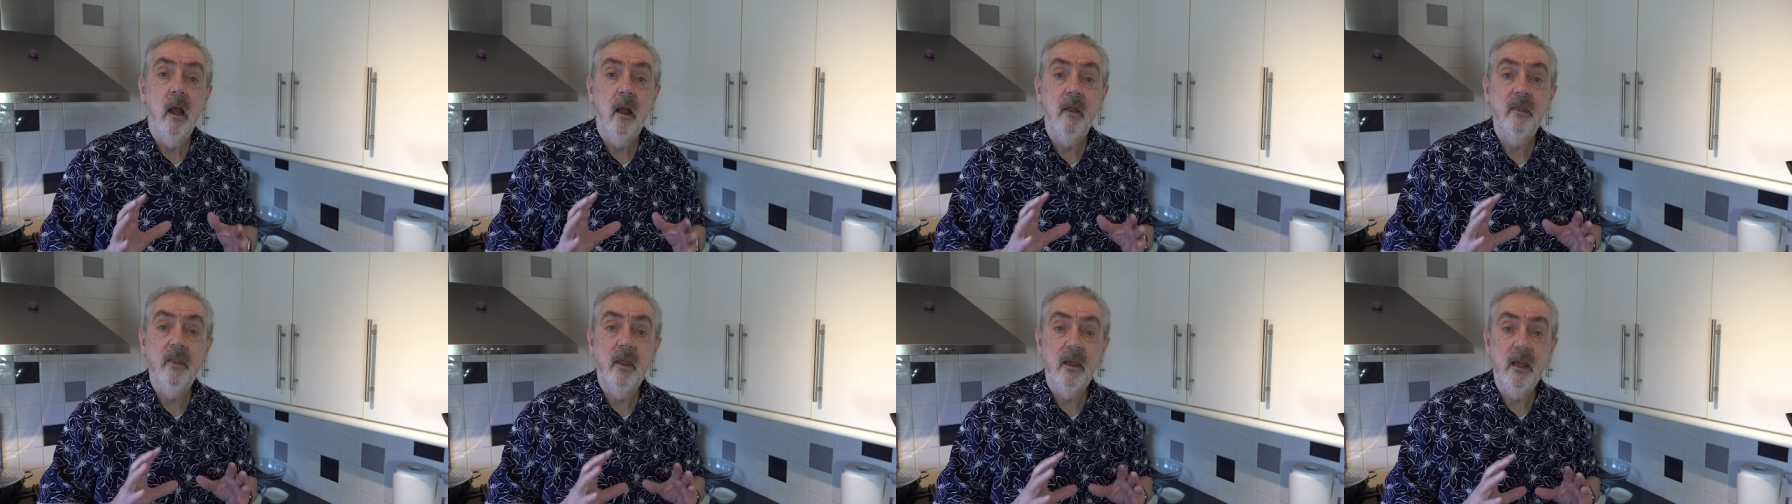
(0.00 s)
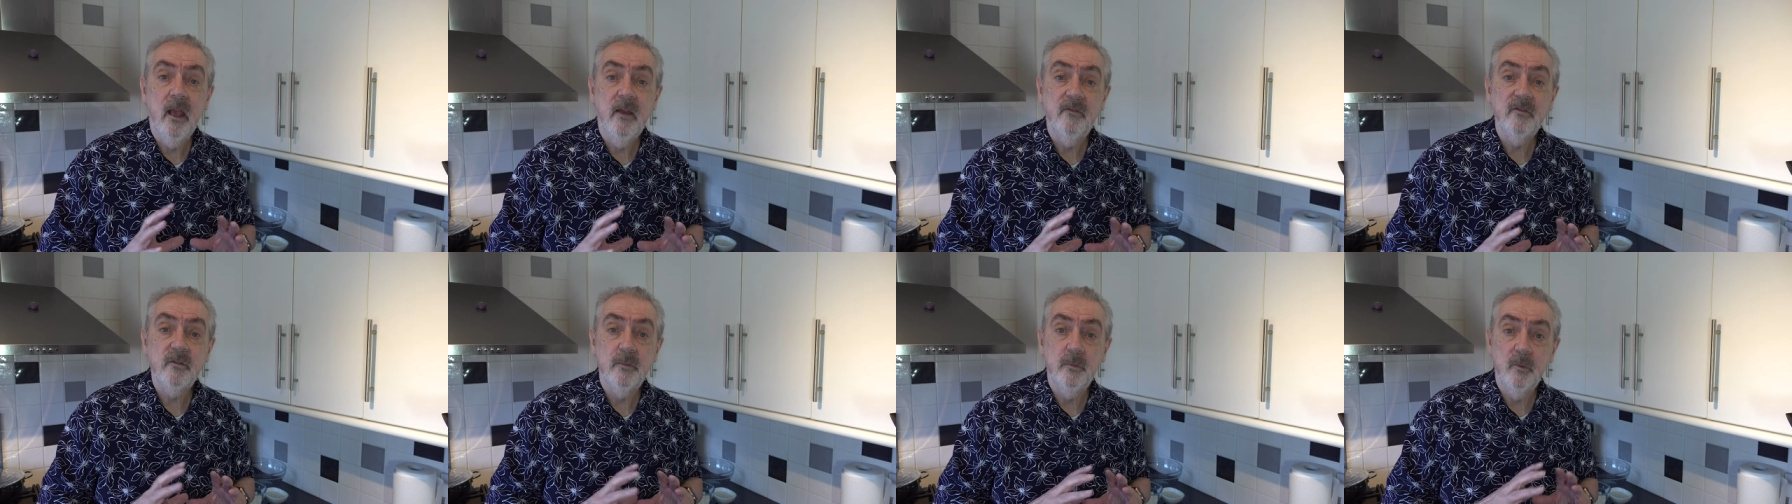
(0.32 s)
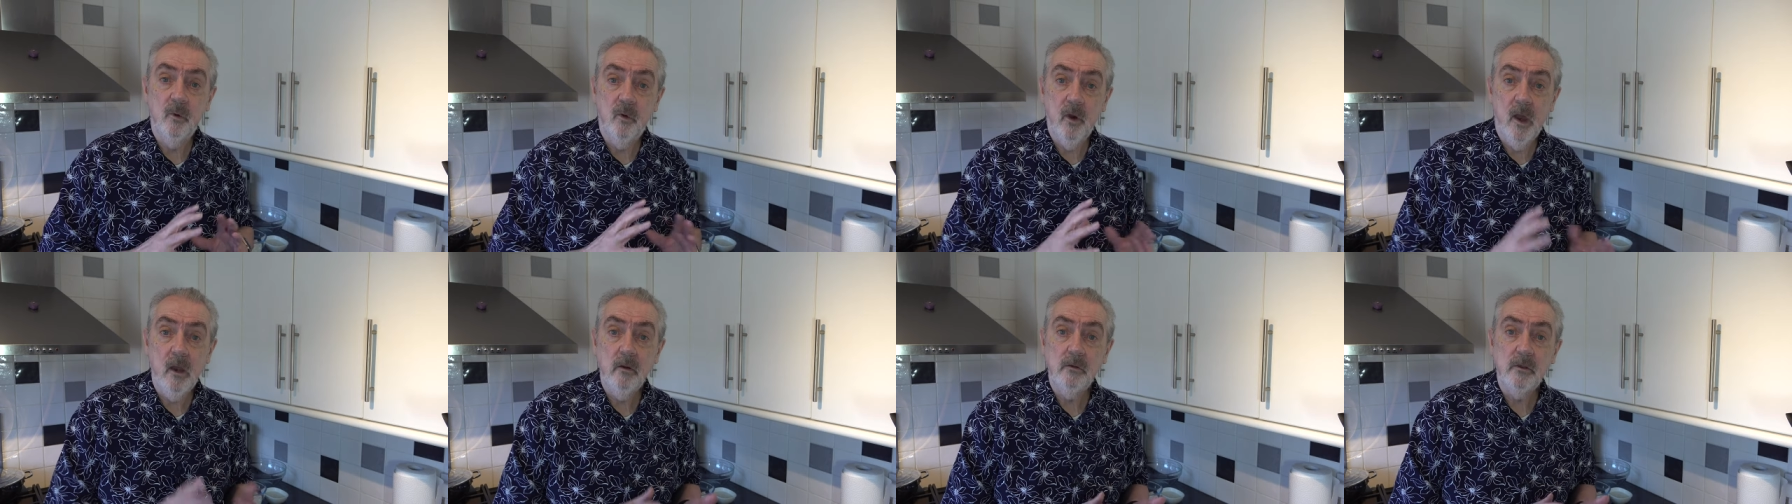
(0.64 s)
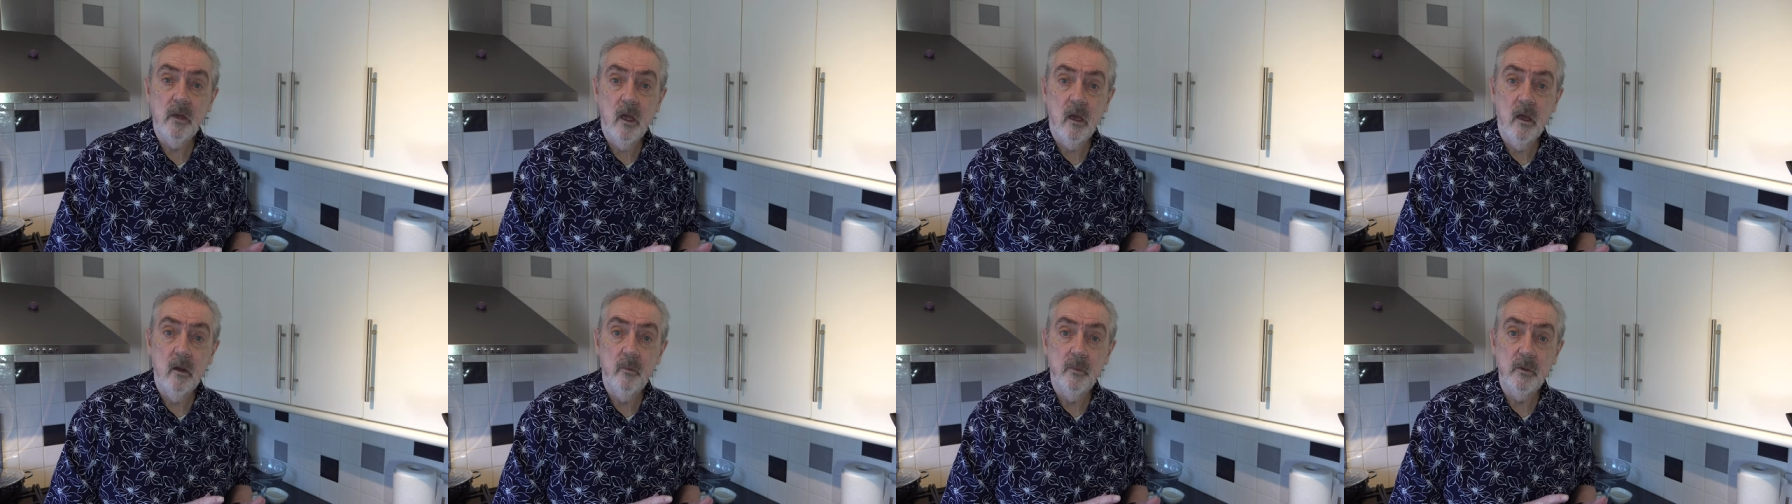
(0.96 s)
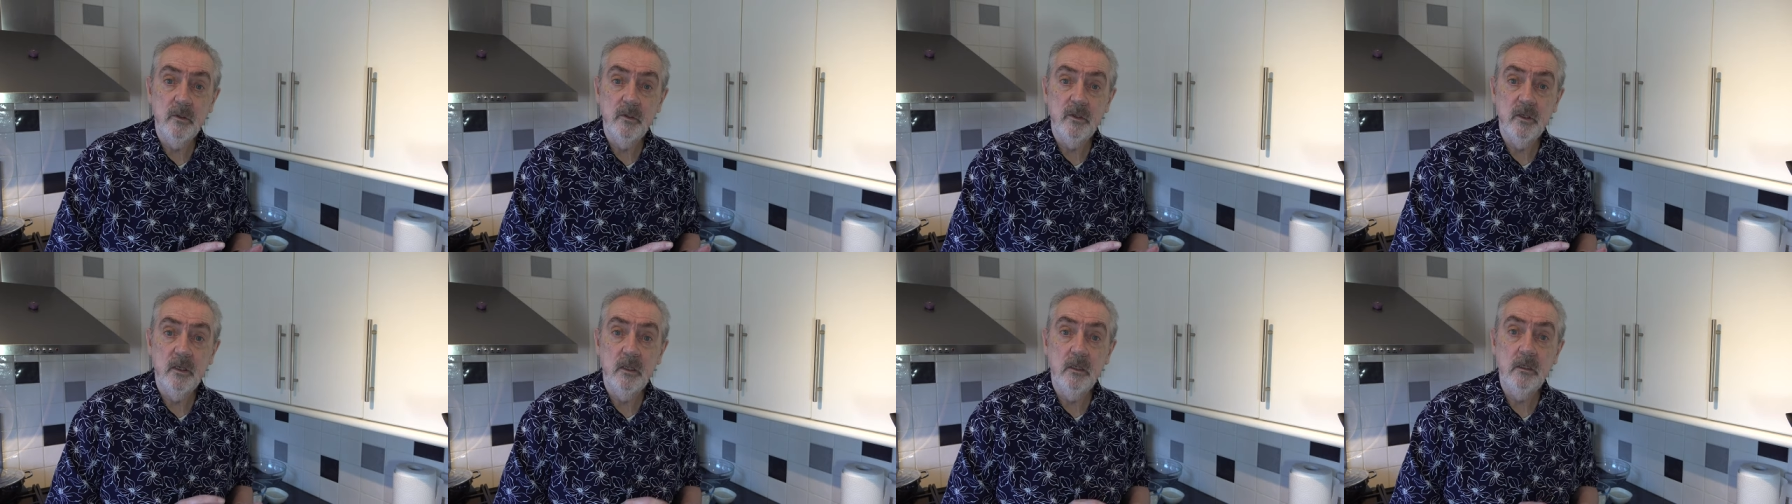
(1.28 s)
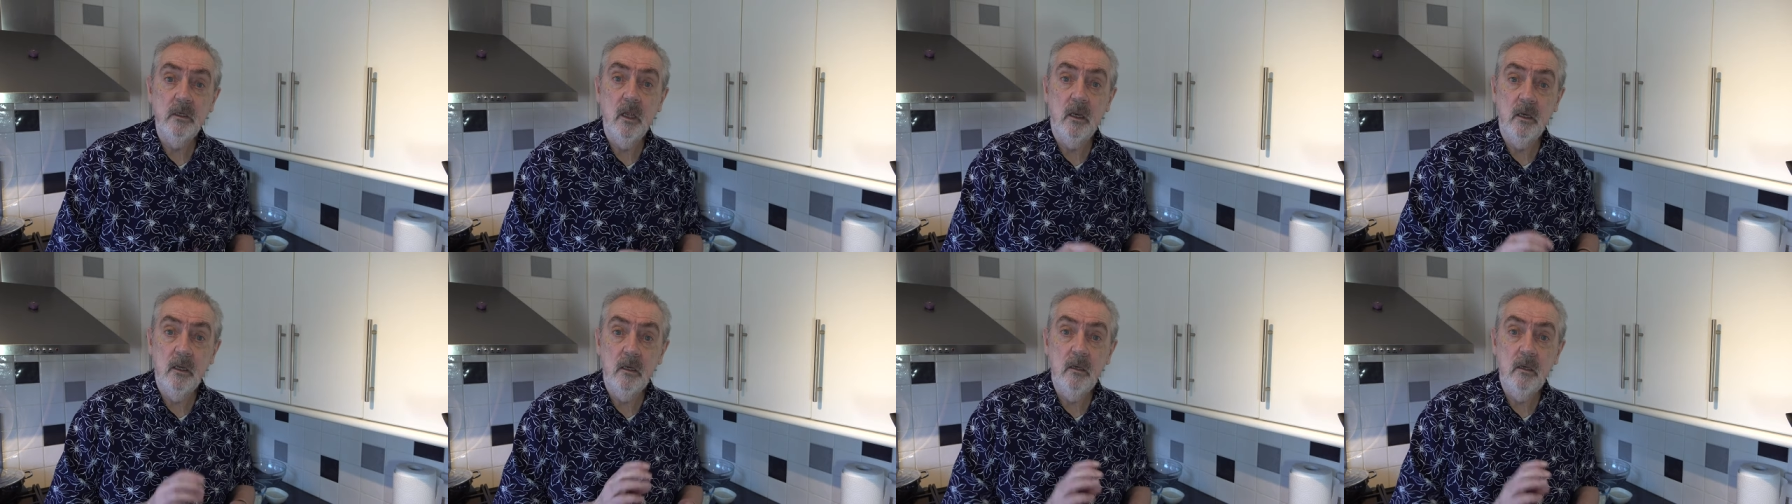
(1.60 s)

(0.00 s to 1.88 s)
and they have some ground almonds in,